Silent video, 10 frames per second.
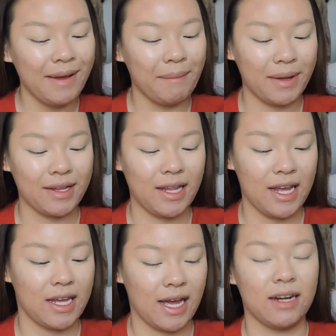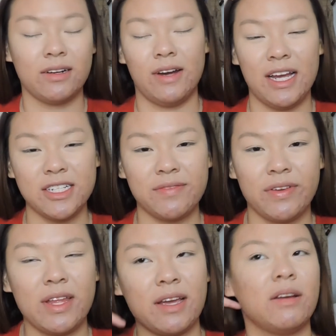But like, I don't know, I just
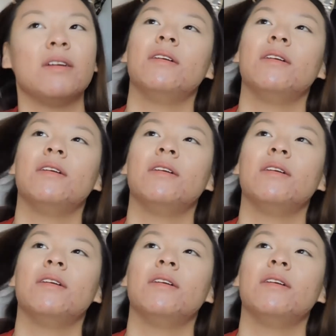feel like